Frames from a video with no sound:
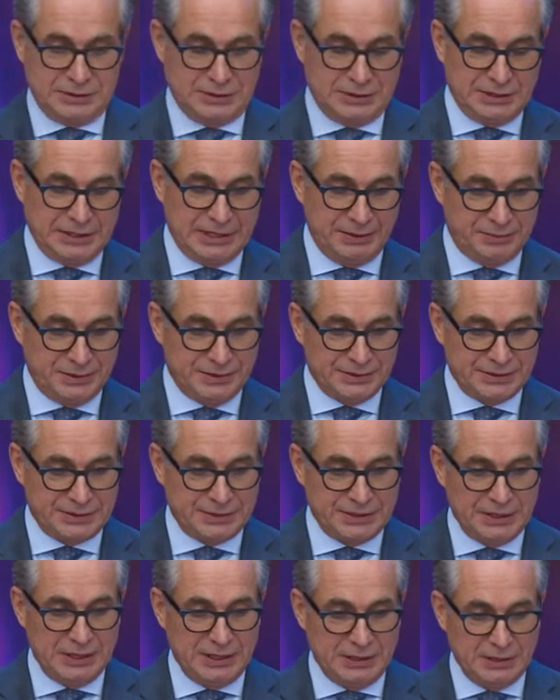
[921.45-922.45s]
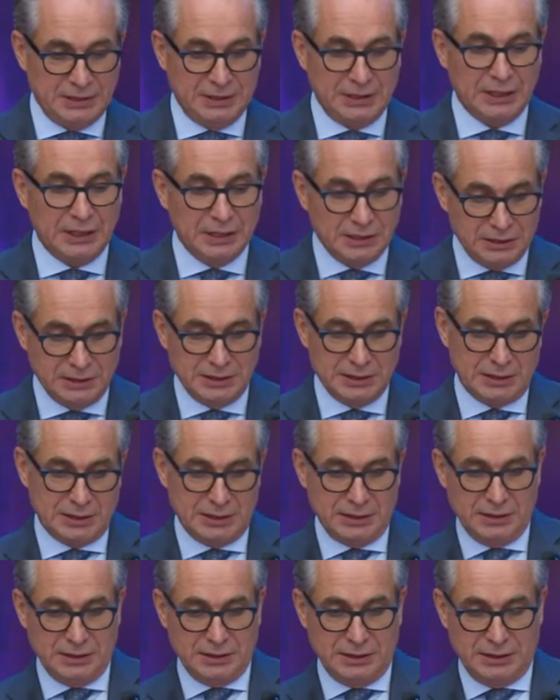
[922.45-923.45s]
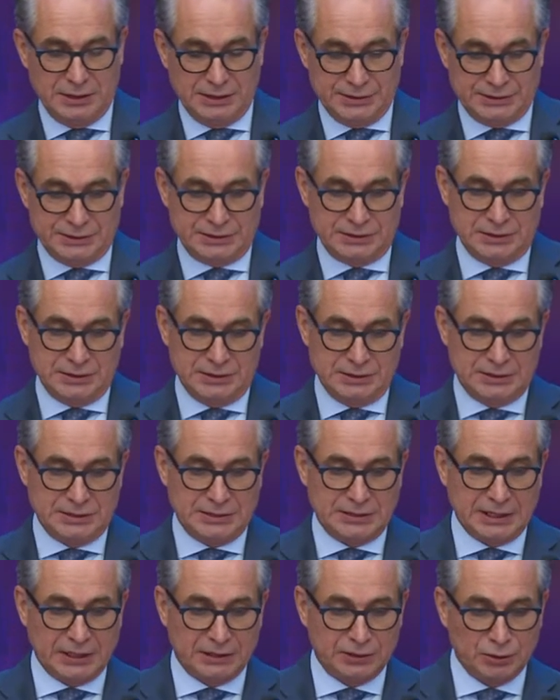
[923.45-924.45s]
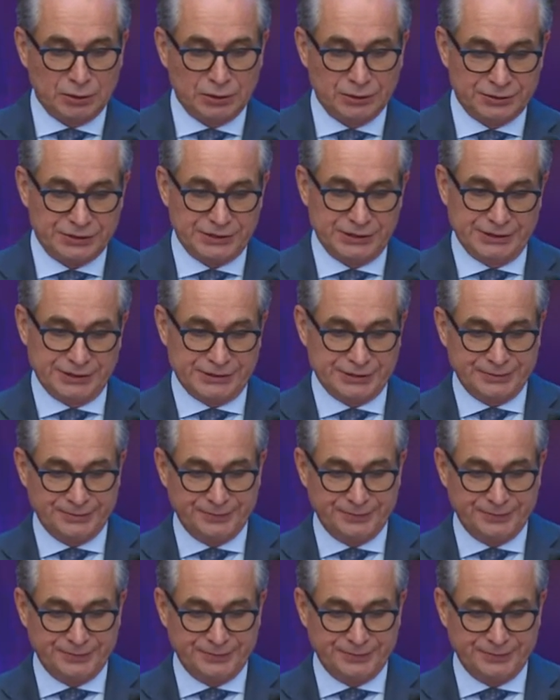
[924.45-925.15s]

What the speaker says: happens in India in these technologies.